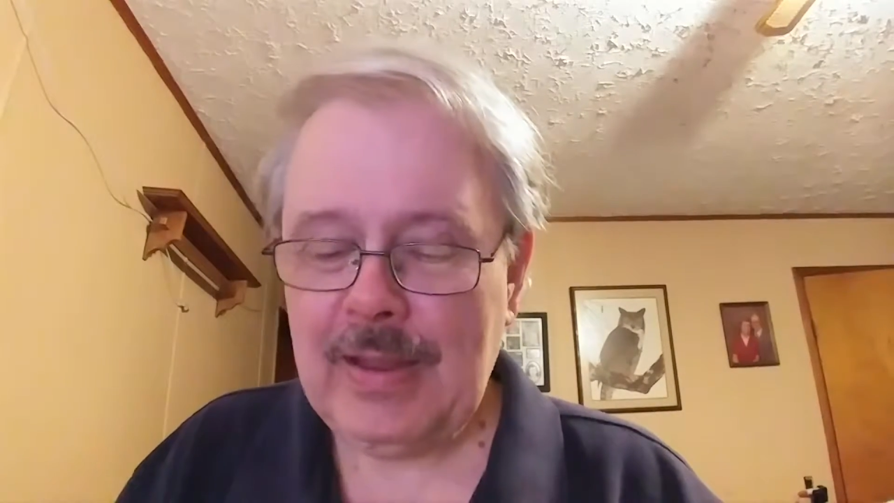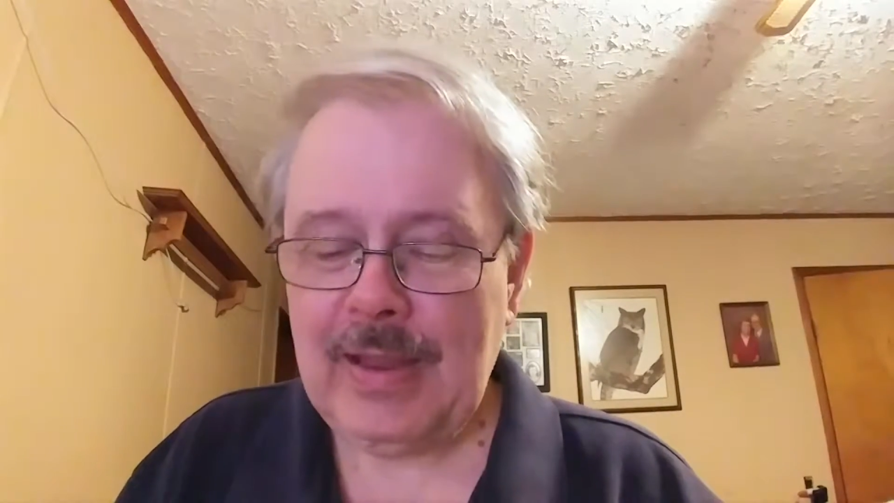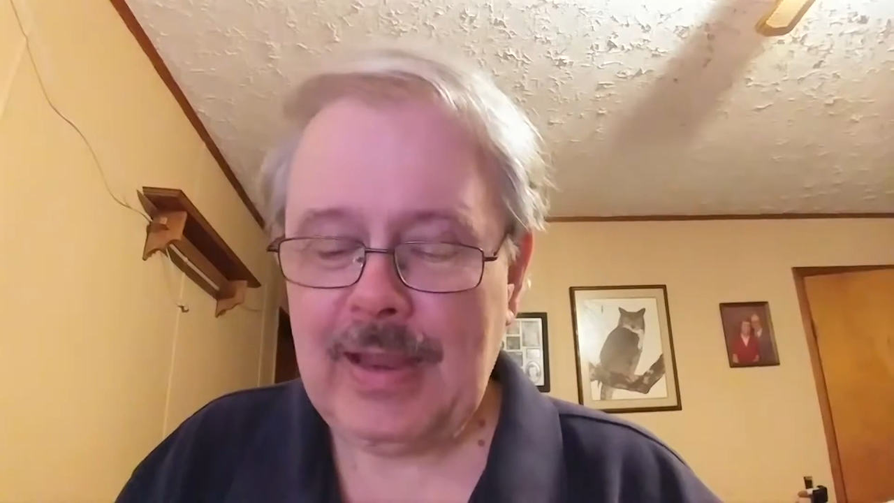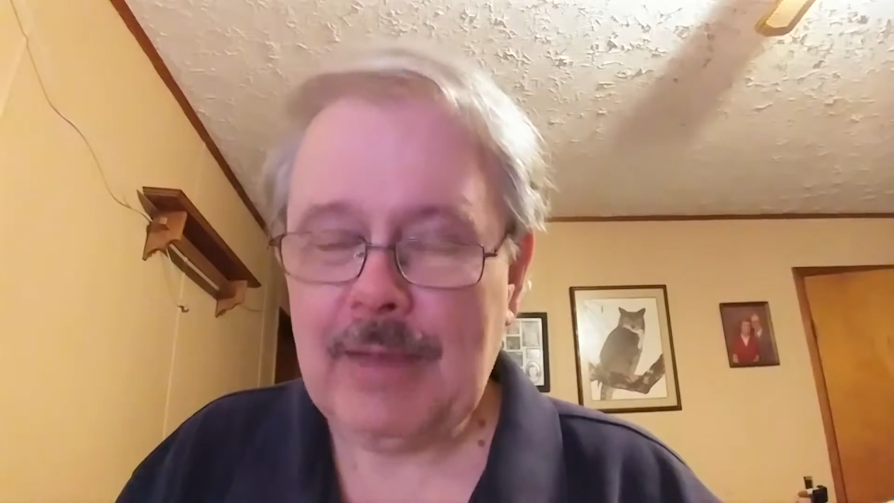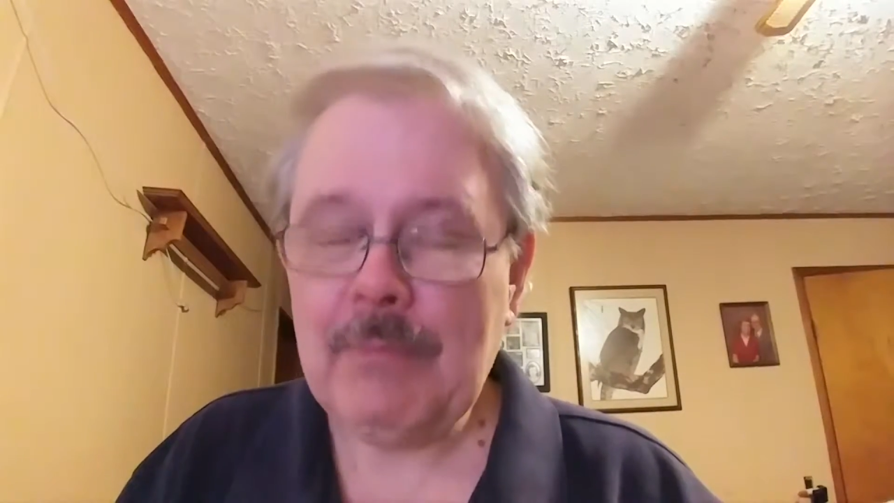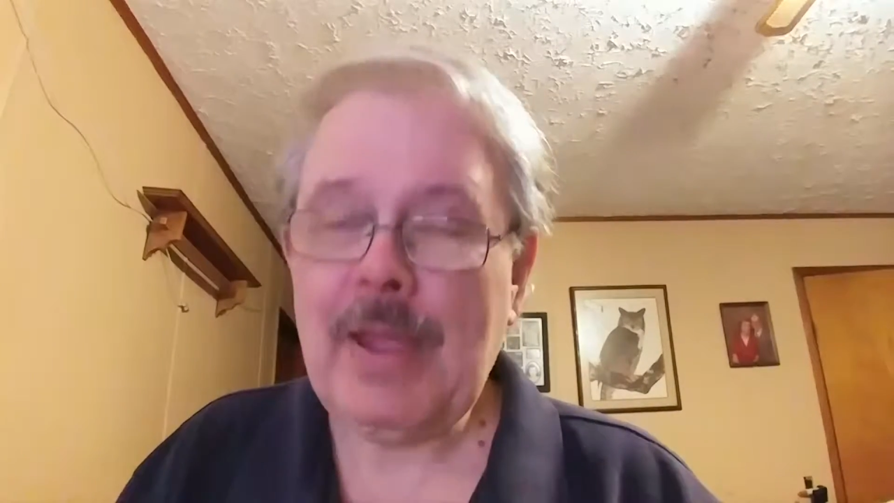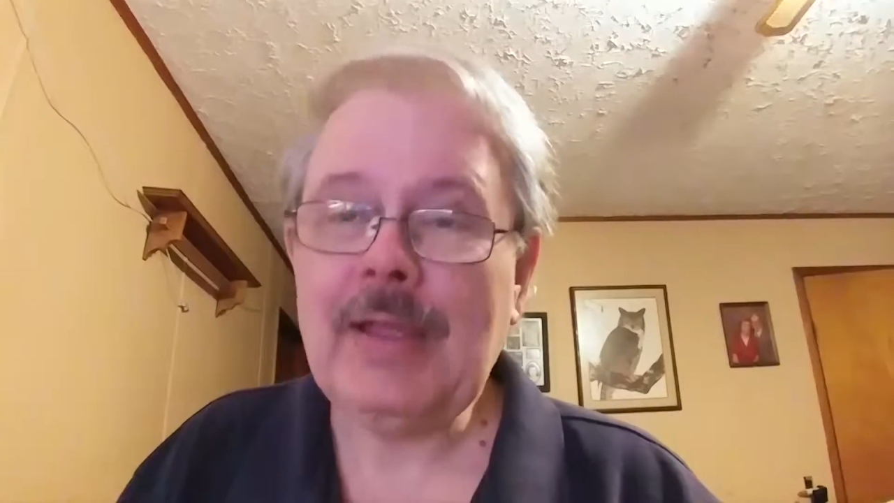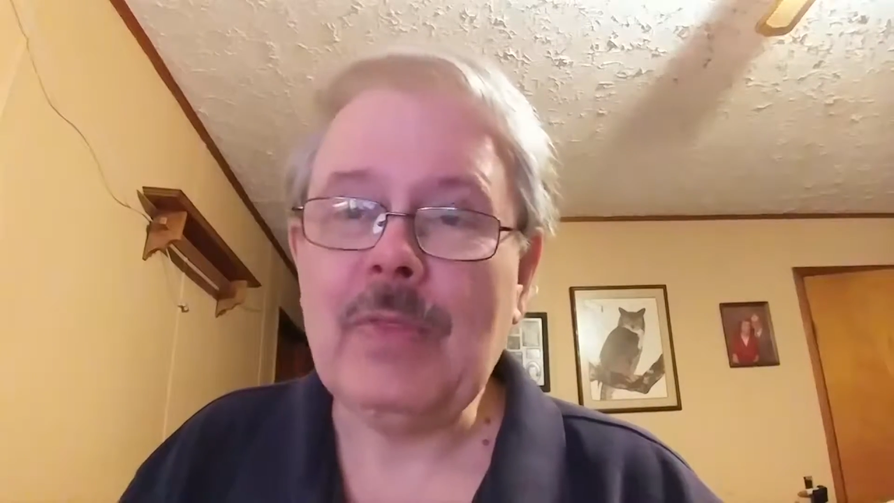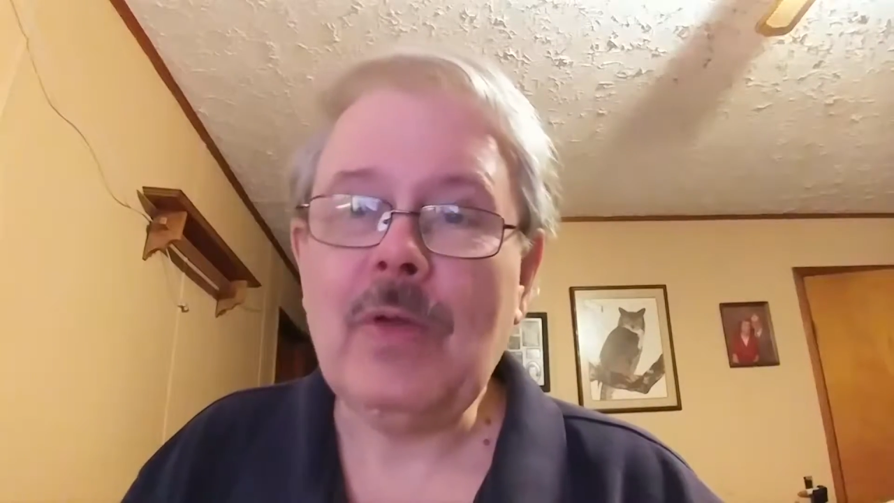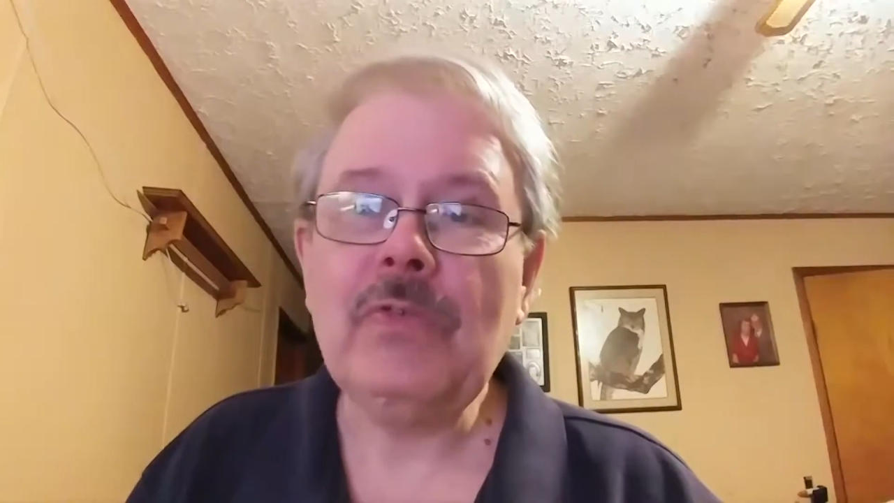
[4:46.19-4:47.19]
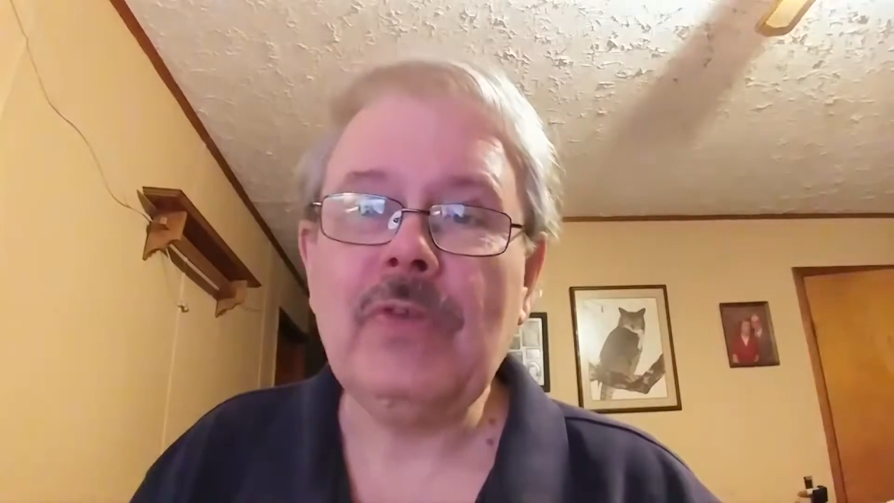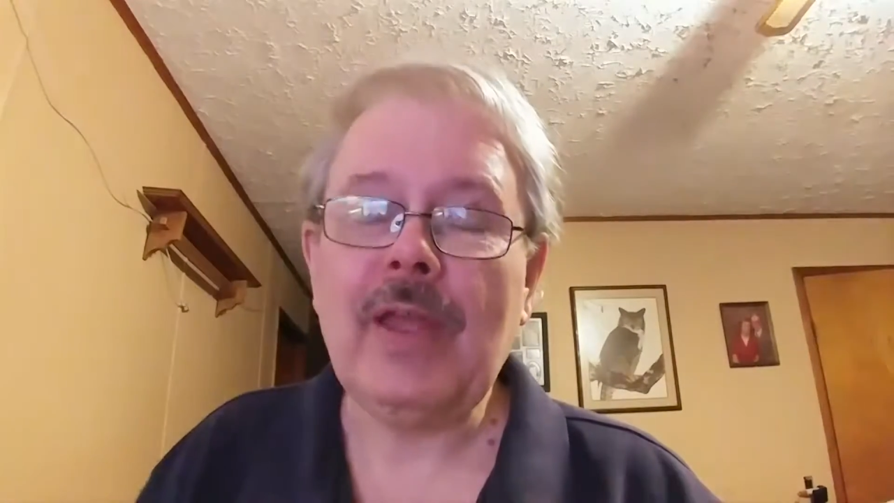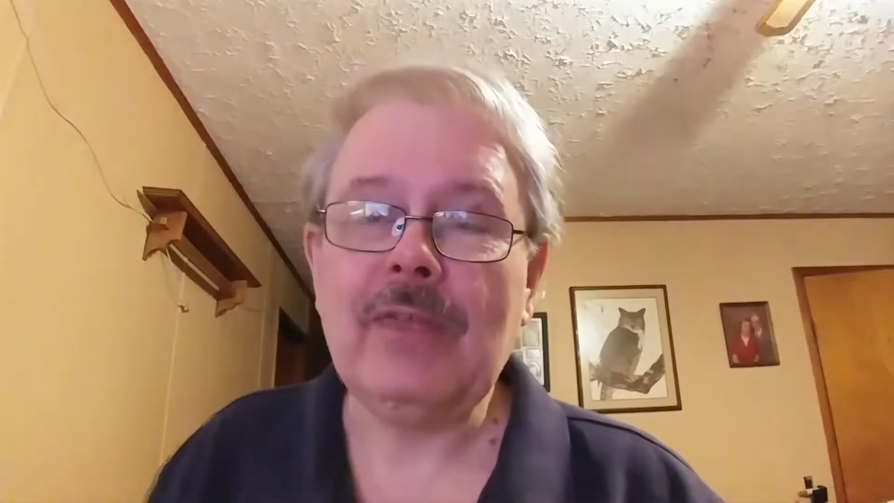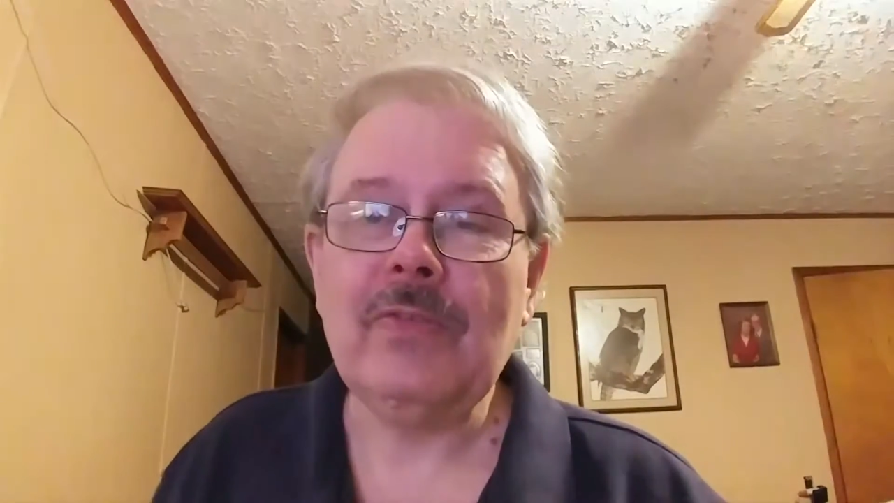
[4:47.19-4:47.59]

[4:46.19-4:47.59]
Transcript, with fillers: And back in those days,